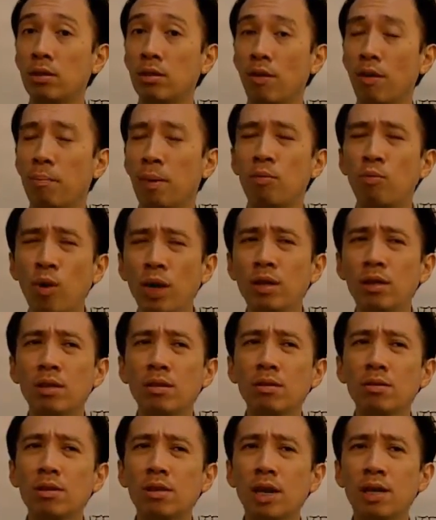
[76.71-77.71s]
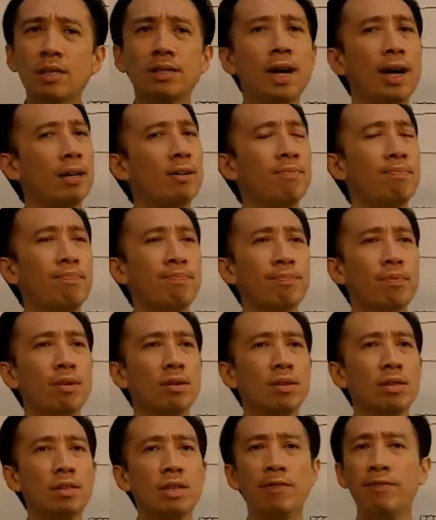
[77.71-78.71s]
So, but what does that
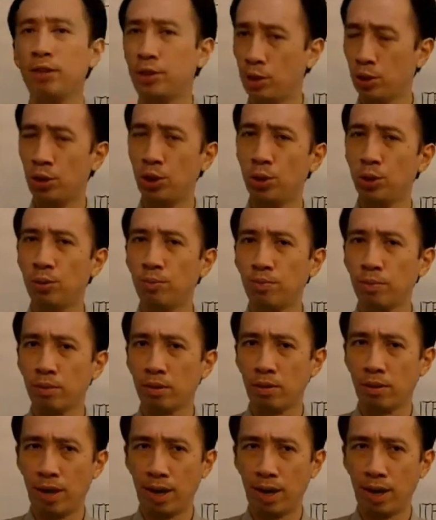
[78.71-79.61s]
give it to you